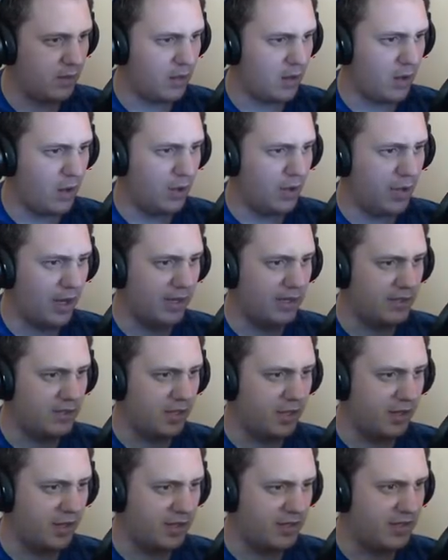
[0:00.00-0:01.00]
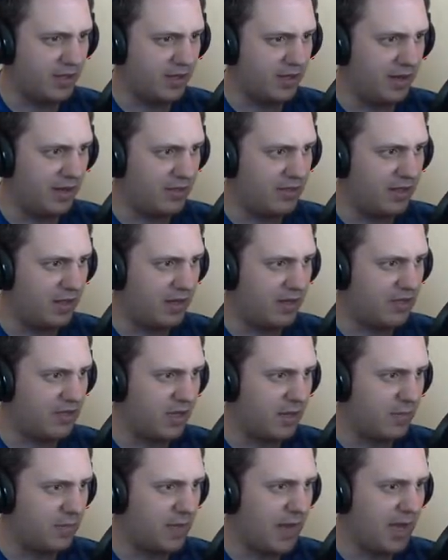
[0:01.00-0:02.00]
Oh good, so there's there's there's
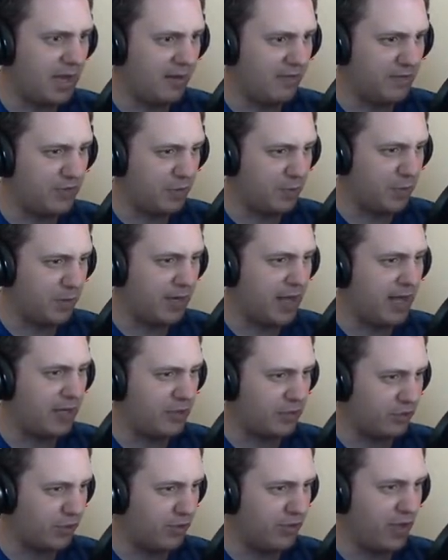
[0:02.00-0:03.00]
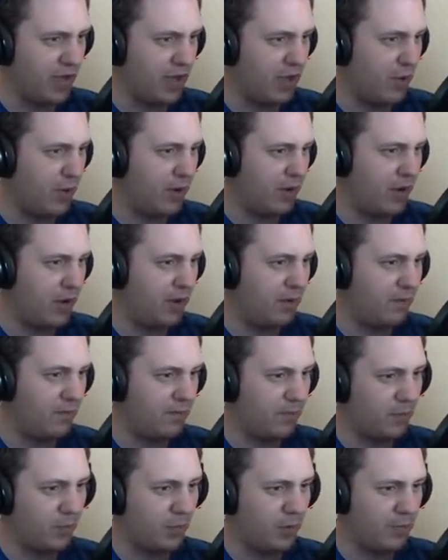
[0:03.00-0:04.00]
some kind of supernatural thing going on.
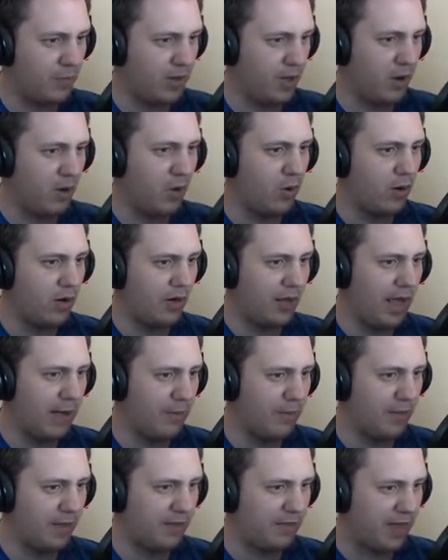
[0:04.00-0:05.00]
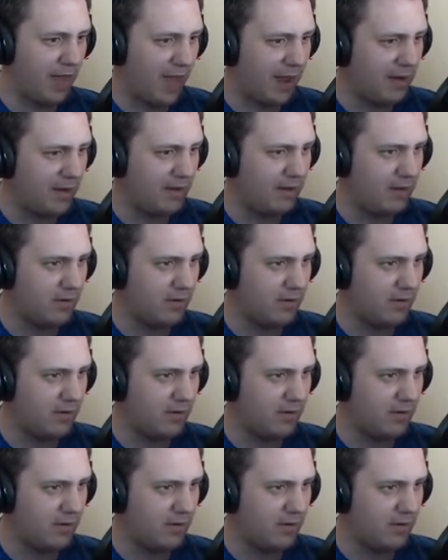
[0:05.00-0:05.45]
Wouldn't be a horror game without that.